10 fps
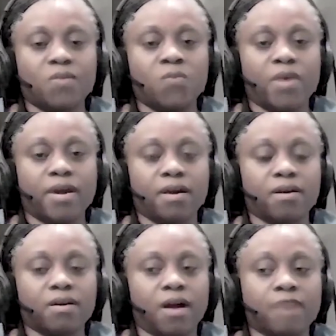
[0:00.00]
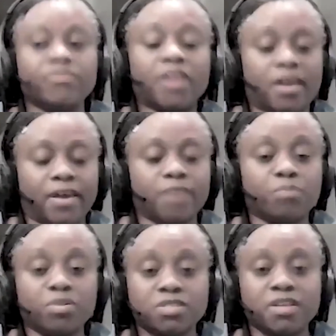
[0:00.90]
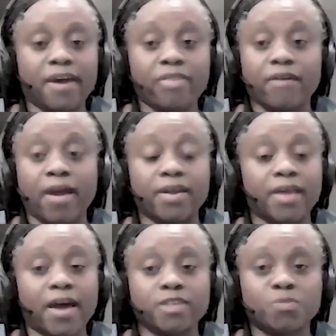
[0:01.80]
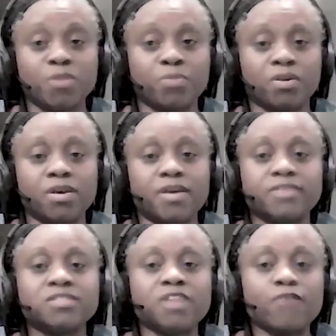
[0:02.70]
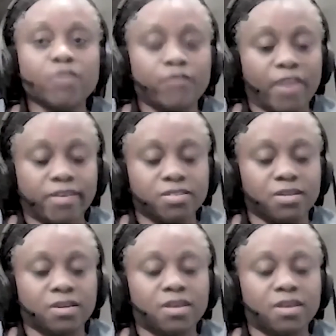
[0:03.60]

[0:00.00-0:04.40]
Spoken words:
where that I had put together, and it has people self-reflecting,